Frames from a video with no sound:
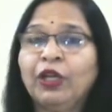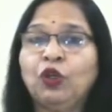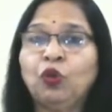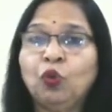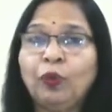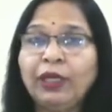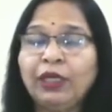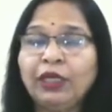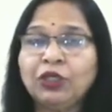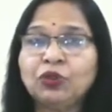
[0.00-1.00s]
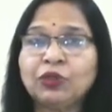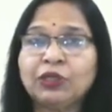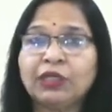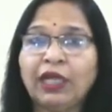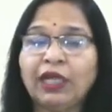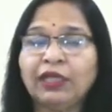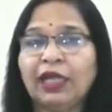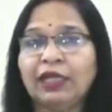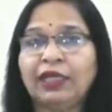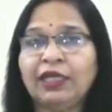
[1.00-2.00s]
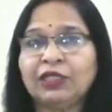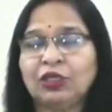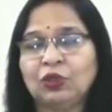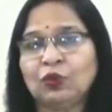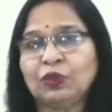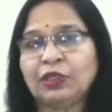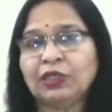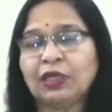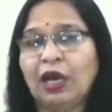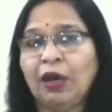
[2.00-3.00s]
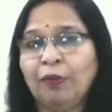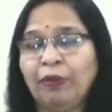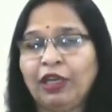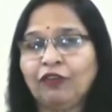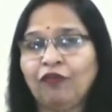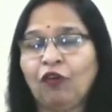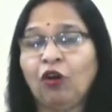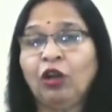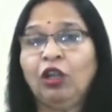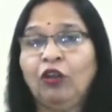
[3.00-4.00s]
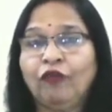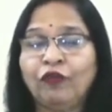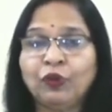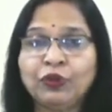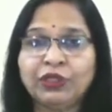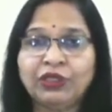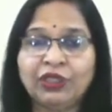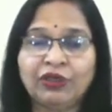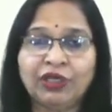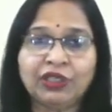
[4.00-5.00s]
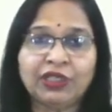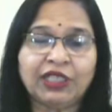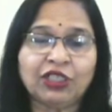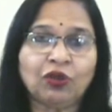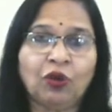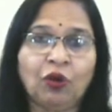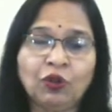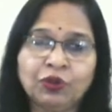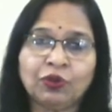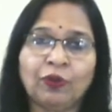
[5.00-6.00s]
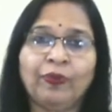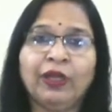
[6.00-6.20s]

Do we need to think that these resources are meant for future generations that also?